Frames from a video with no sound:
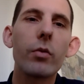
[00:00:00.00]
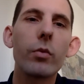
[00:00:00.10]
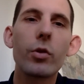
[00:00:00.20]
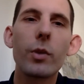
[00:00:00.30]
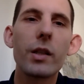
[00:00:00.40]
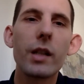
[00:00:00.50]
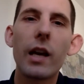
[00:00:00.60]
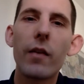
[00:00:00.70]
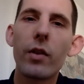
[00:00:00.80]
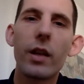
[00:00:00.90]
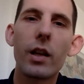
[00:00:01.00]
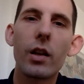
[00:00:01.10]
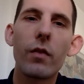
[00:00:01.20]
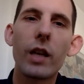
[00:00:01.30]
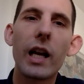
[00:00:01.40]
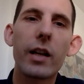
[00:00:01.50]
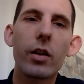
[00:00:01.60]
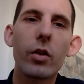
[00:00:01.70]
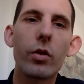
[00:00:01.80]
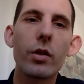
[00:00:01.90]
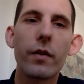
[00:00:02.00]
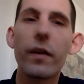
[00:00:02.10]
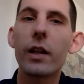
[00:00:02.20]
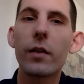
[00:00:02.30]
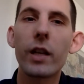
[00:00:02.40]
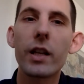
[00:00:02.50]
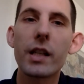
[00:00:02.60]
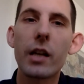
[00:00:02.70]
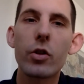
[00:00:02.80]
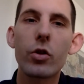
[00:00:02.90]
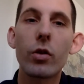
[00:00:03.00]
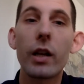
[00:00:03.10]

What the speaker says: which means that everything in the vernacular is effectively essential.